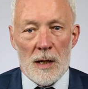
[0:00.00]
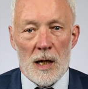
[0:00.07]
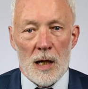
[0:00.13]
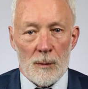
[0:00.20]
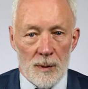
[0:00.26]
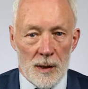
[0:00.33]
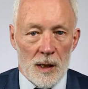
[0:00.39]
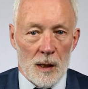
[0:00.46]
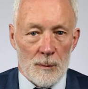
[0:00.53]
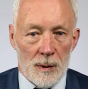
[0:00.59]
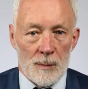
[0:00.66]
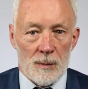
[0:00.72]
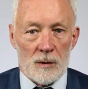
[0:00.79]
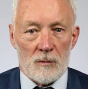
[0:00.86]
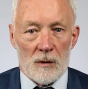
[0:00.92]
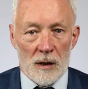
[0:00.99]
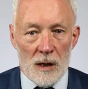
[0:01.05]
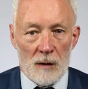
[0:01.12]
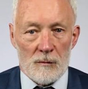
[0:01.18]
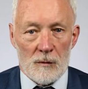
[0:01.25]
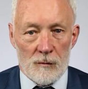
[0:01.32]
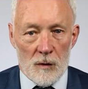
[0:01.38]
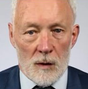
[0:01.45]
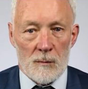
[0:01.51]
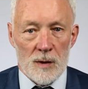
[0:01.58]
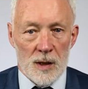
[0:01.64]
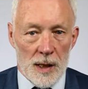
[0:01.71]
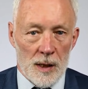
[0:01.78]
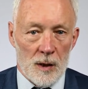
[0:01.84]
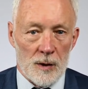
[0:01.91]
helping young people to recover from
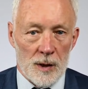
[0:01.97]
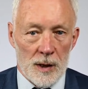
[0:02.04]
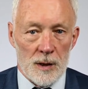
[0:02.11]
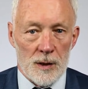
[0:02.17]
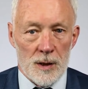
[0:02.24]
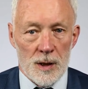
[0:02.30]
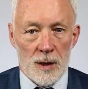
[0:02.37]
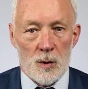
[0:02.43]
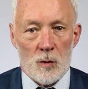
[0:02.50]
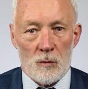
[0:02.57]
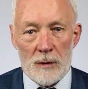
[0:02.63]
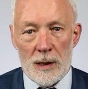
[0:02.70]
psychotic illnesses all